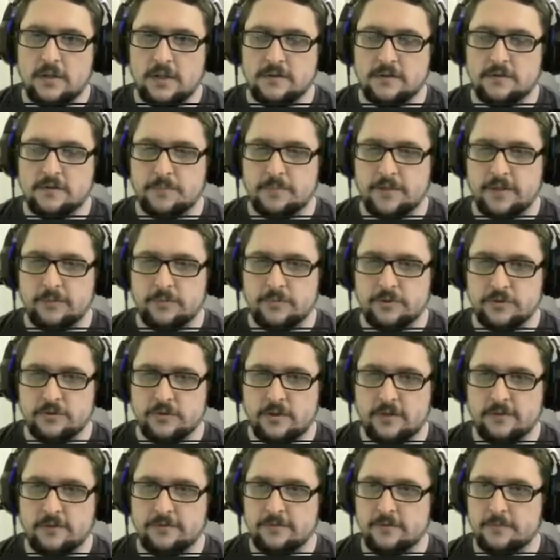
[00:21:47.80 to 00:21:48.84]
Yes, but I will
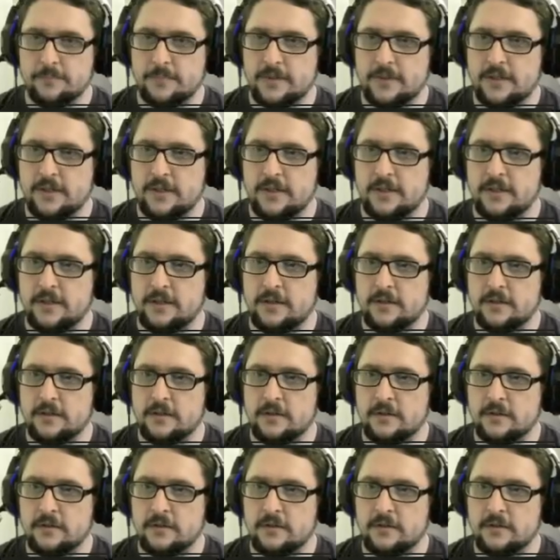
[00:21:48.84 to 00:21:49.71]
draw for my,